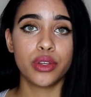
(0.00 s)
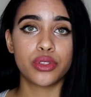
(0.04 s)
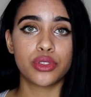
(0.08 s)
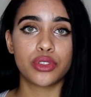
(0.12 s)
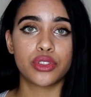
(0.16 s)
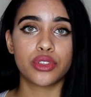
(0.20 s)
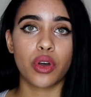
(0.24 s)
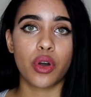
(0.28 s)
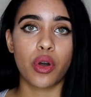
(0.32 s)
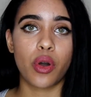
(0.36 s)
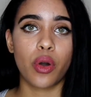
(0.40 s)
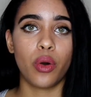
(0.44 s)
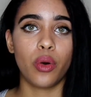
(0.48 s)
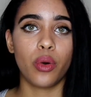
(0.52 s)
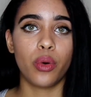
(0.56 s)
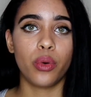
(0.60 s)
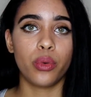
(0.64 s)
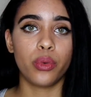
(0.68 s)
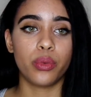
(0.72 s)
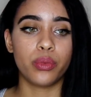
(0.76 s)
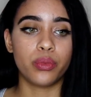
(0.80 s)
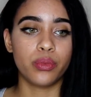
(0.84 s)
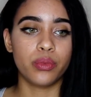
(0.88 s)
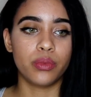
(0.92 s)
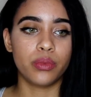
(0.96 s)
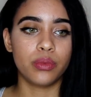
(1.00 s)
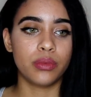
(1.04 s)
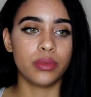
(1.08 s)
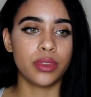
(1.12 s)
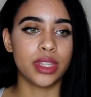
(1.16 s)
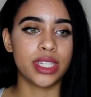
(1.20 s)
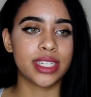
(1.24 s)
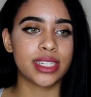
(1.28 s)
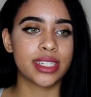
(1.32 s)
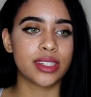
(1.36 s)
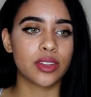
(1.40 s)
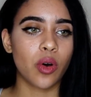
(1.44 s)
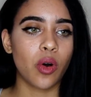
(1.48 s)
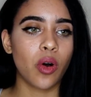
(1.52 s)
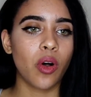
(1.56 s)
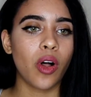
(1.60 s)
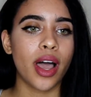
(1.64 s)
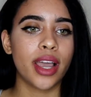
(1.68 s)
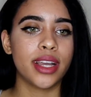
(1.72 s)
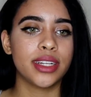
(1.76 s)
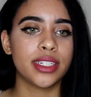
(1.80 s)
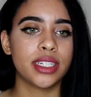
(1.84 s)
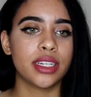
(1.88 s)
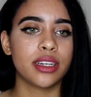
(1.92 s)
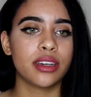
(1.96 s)
So this whole
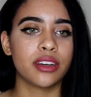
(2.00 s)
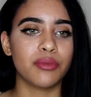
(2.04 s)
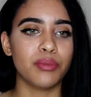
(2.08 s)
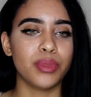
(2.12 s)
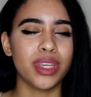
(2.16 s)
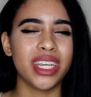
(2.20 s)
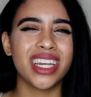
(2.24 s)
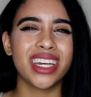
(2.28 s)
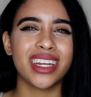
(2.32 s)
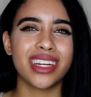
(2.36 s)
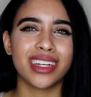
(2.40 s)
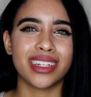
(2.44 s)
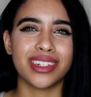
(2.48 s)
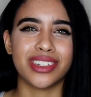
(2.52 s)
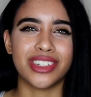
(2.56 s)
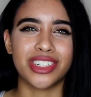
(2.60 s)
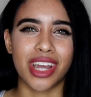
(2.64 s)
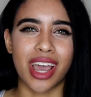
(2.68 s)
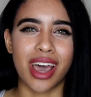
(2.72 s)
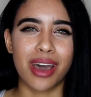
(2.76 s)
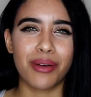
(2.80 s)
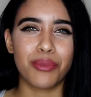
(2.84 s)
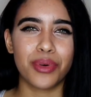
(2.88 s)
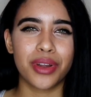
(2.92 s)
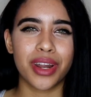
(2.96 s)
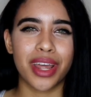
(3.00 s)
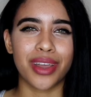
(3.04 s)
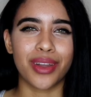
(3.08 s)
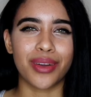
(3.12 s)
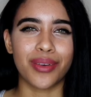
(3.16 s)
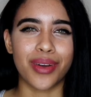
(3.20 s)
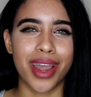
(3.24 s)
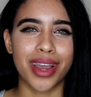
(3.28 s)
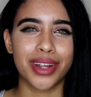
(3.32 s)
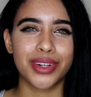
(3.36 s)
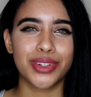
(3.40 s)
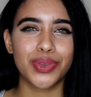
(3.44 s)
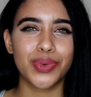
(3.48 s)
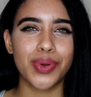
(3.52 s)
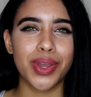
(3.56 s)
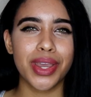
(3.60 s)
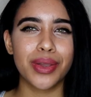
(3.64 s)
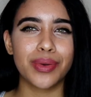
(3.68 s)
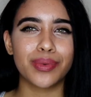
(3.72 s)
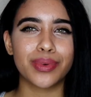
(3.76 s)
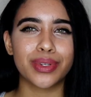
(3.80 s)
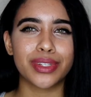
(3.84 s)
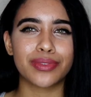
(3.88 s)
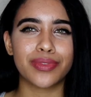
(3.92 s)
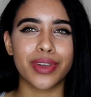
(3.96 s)
idea of me getting a job when I
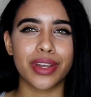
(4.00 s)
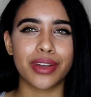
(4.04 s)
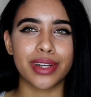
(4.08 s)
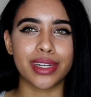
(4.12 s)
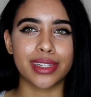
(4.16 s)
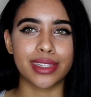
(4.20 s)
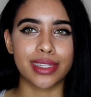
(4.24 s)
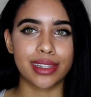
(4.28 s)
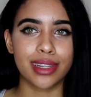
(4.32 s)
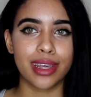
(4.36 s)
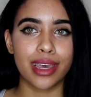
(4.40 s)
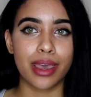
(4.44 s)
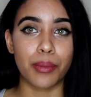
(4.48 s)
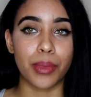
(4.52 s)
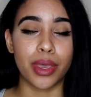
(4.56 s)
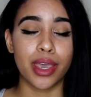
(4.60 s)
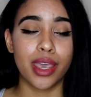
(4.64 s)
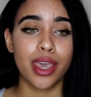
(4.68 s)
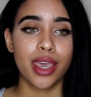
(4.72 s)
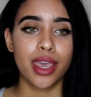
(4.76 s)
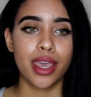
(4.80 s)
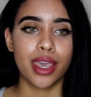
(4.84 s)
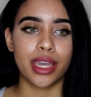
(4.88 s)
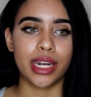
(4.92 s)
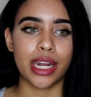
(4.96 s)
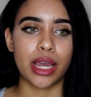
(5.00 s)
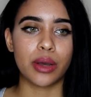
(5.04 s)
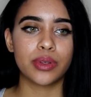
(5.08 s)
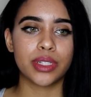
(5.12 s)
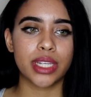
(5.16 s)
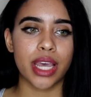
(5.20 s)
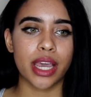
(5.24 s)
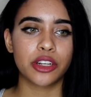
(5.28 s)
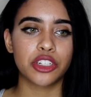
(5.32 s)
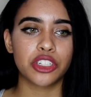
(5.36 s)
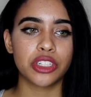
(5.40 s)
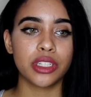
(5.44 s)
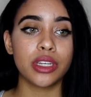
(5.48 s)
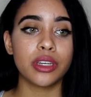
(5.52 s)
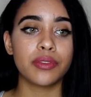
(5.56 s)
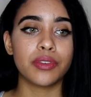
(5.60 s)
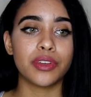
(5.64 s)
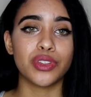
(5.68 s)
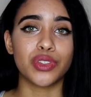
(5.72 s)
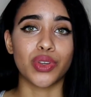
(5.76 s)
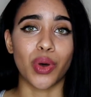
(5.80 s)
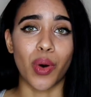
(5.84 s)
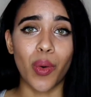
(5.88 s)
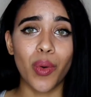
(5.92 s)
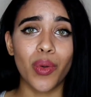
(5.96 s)
graduate was very slim, and I was actually
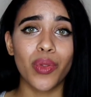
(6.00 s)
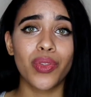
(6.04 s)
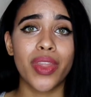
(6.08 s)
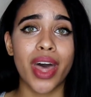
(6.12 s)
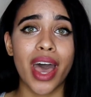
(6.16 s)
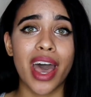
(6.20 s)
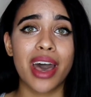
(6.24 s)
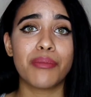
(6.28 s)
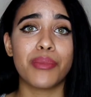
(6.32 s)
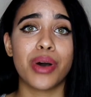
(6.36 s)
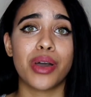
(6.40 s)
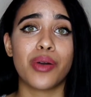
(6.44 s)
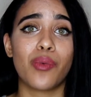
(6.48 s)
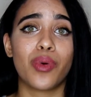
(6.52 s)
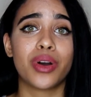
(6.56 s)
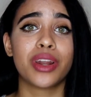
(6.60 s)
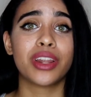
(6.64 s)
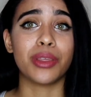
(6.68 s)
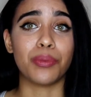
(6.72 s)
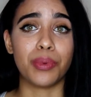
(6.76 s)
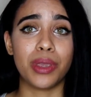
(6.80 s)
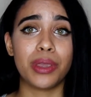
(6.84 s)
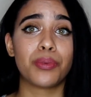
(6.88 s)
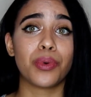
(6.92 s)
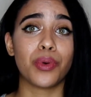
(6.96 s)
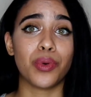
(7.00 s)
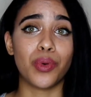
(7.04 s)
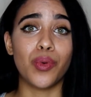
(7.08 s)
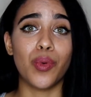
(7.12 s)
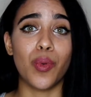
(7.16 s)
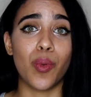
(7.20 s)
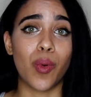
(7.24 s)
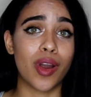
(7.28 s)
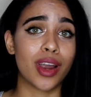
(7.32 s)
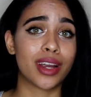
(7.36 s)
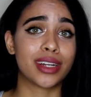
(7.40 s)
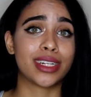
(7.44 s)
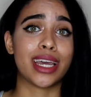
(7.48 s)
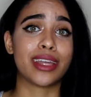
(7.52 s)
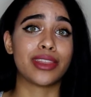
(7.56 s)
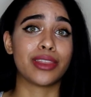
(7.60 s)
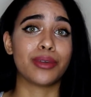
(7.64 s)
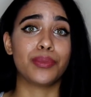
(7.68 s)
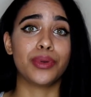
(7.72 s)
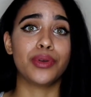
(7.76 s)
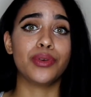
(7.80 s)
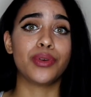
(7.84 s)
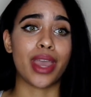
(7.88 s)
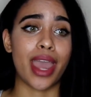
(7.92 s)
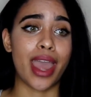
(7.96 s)
even told that by one of the people who worked at
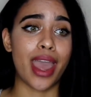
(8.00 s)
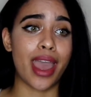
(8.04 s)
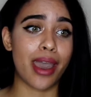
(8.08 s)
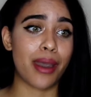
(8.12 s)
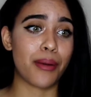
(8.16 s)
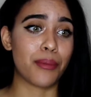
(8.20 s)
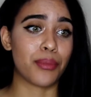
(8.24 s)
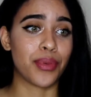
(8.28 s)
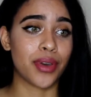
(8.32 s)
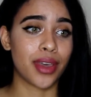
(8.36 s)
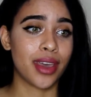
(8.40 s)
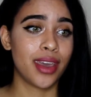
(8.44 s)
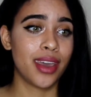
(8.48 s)
the boot camp.